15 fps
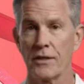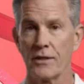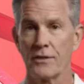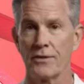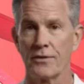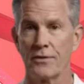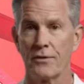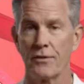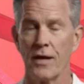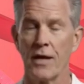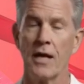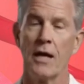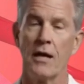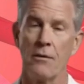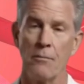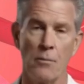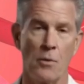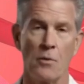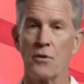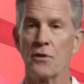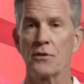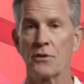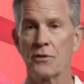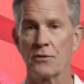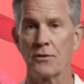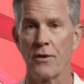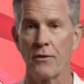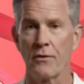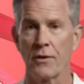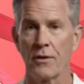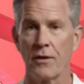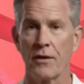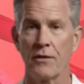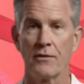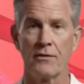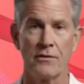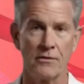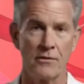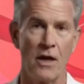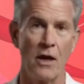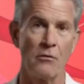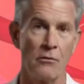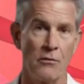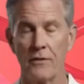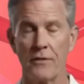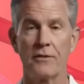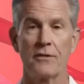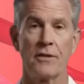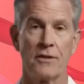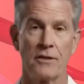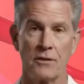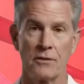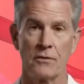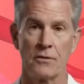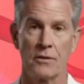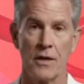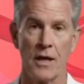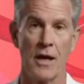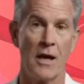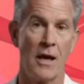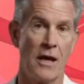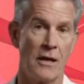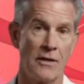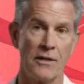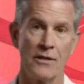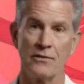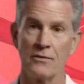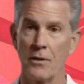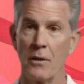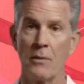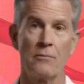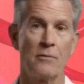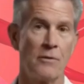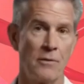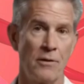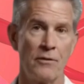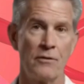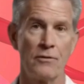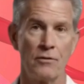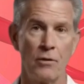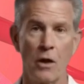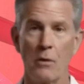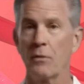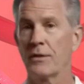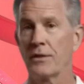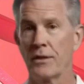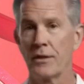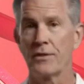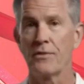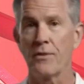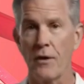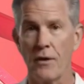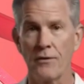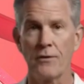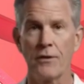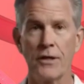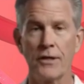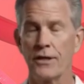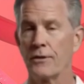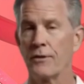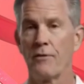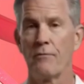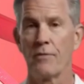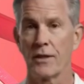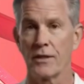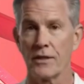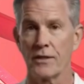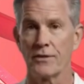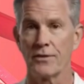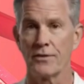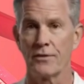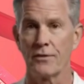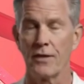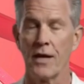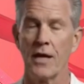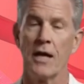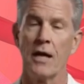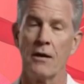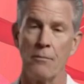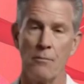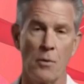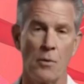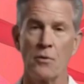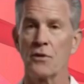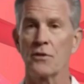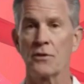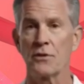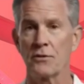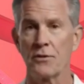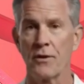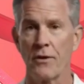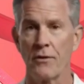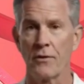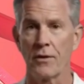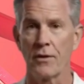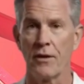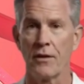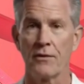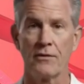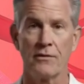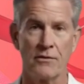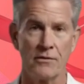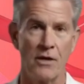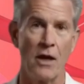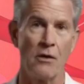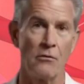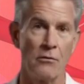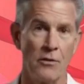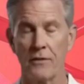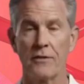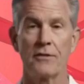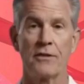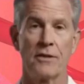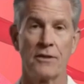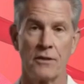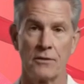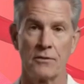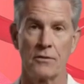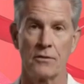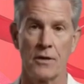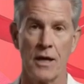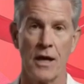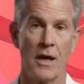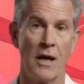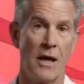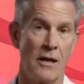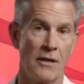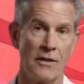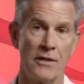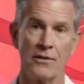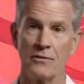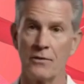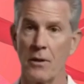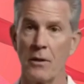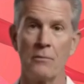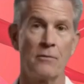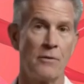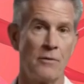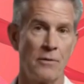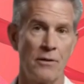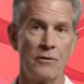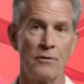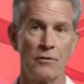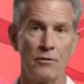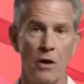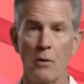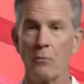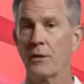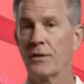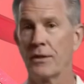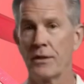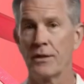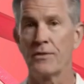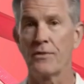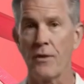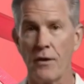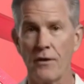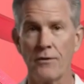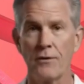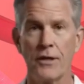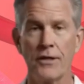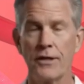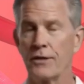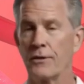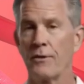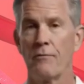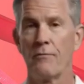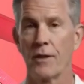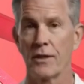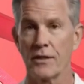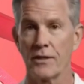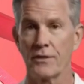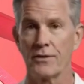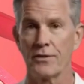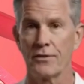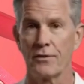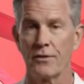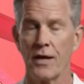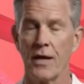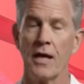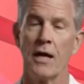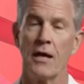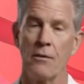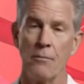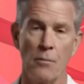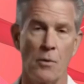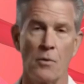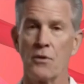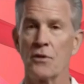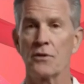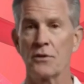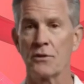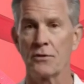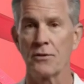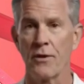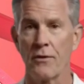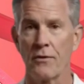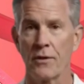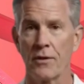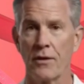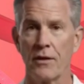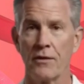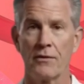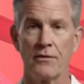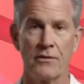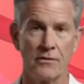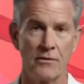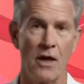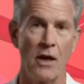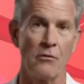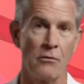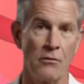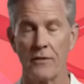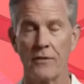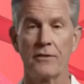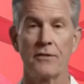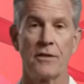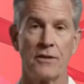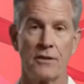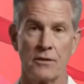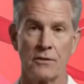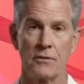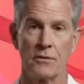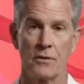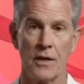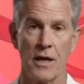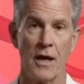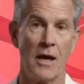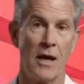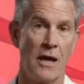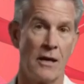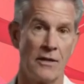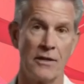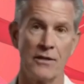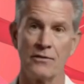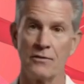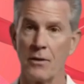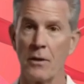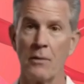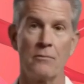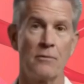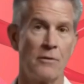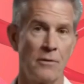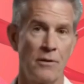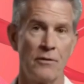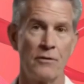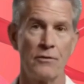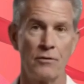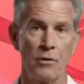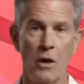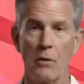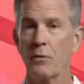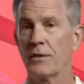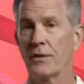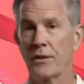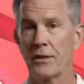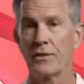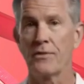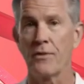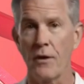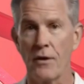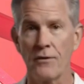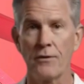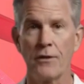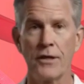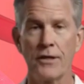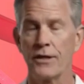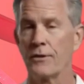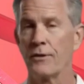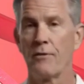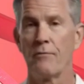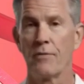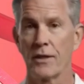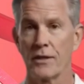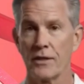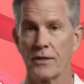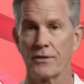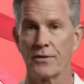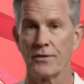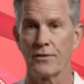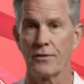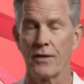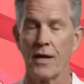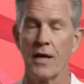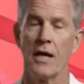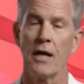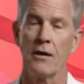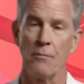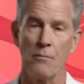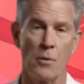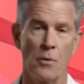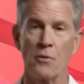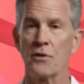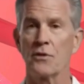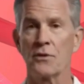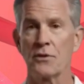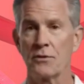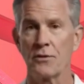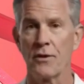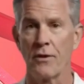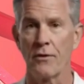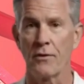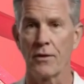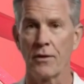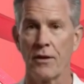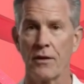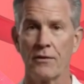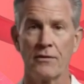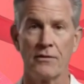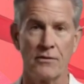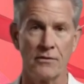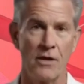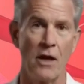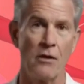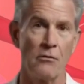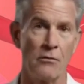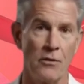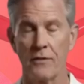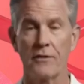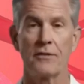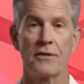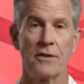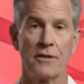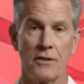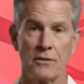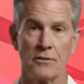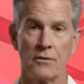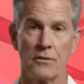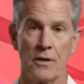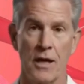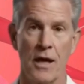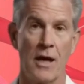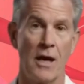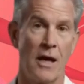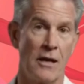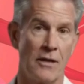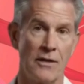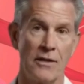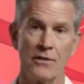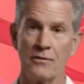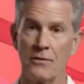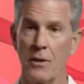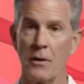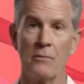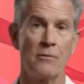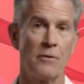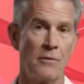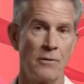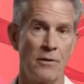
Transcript: changes can help improve circulation and prevent further complications. Quitting smoking is one of the most effective steps, as smoking damages blood vessels and accelerates plaque buildup. Staying physically active, even through gentle activities like walking, helps keep arteries flexible and promotes healthy blood flow. Managing conditions such as diabetes, high blood pressure, and cholesterol levels is essential,